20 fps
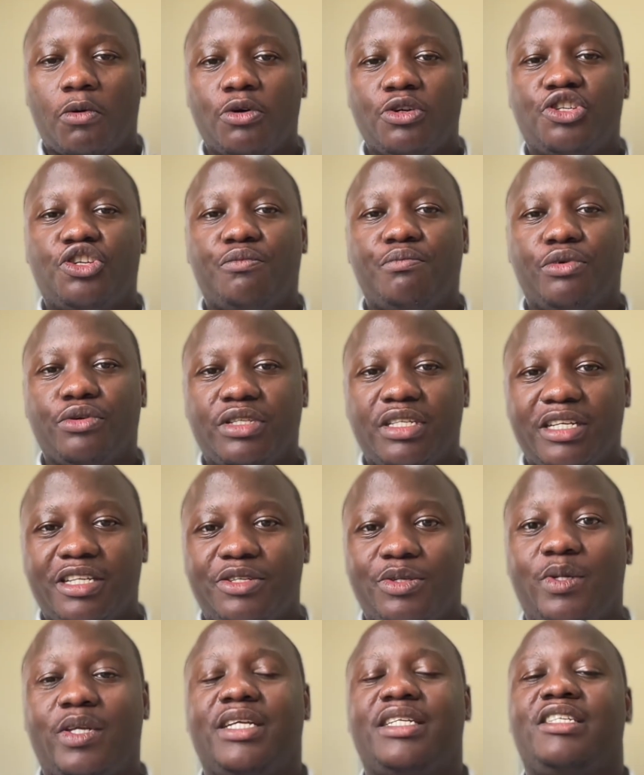
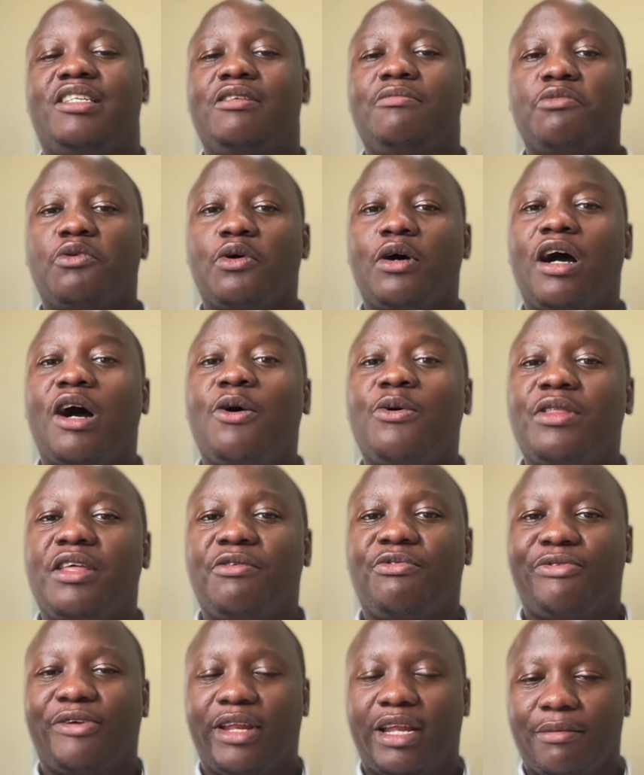contributing to the team or how
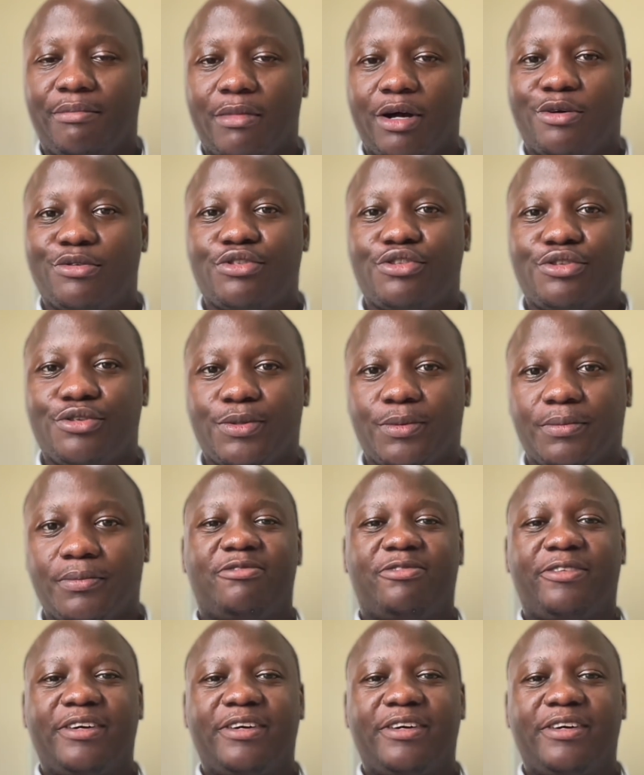they feel about you.